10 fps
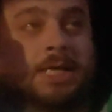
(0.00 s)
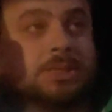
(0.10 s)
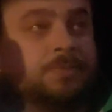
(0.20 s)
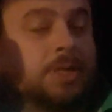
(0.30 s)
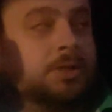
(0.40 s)

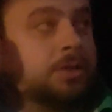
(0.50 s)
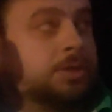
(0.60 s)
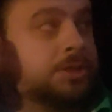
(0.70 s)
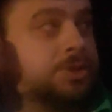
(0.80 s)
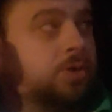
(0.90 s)
has spent
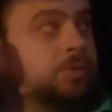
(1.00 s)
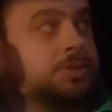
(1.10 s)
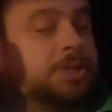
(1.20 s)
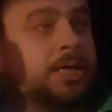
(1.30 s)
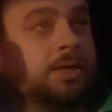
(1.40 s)
his whole
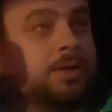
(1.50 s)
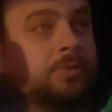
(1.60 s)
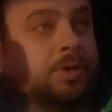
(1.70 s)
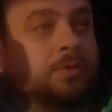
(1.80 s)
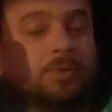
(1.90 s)
entire
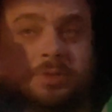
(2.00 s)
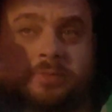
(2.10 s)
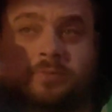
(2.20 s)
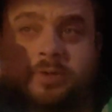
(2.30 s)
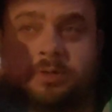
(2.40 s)
career with
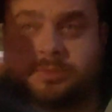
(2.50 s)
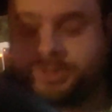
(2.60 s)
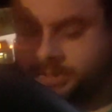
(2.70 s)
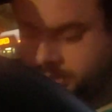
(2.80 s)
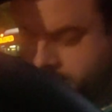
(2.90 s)
the Royals.